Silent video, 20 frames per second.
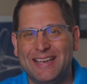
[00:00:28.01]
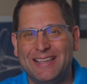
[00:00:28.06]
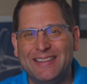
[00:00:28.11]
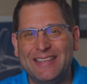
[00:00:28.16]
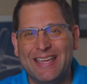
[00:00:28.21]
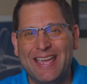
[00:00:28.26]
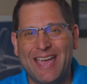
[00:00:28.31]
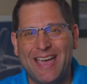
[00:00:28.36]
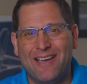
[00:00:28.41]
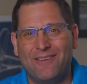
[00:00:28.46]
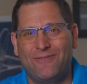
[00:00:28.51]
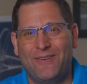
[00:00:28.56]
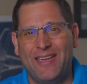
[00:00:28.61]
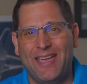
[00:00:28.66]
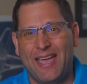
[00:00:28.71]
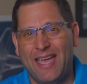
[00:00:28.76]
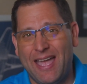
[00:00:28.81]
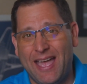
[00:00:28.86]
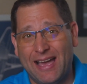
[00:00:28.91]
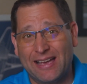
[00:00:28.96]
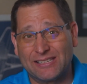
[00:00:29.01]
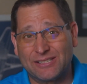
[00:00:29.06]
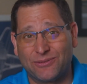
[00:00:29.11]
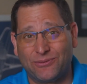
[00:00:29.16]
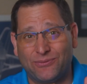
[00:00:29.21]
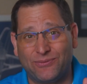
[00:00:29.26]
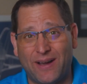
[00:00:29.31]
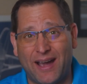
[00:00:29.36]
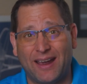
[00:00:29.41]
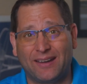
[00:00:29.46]
the FAA has
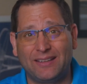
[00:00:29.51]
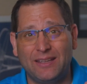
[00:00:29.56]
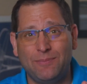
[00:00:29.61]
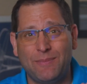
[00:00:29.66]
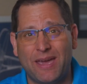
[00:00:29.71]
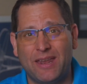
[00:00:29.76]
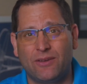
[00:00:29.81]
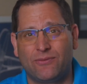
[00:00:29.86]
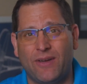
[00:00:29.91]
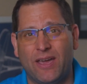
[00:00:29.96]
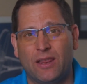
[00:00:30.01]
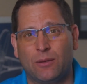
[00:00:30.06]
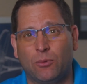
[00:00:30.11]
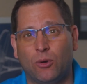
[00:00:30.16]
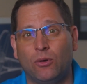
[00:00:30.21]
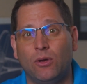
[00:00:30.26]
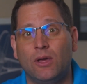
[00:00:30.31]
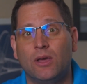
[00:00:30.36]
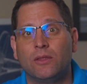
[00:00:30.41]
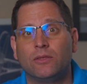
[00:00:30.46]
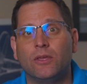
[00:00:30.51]
finally made available